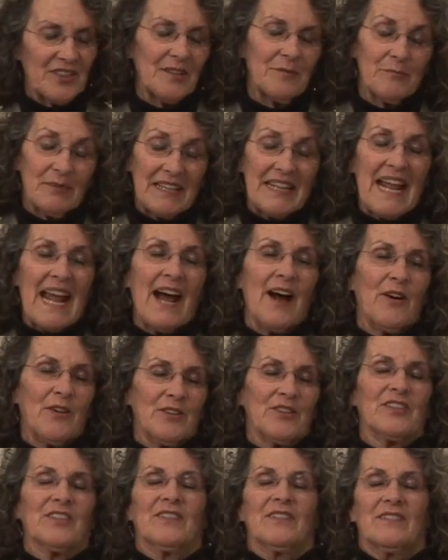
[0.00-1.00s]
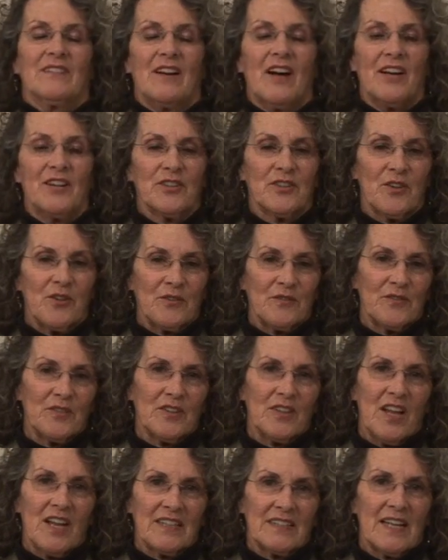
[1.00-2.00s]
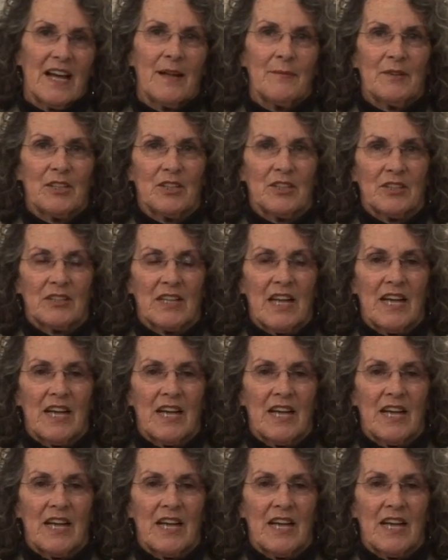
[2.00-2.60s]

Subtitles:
been out on her own for a long time, it looked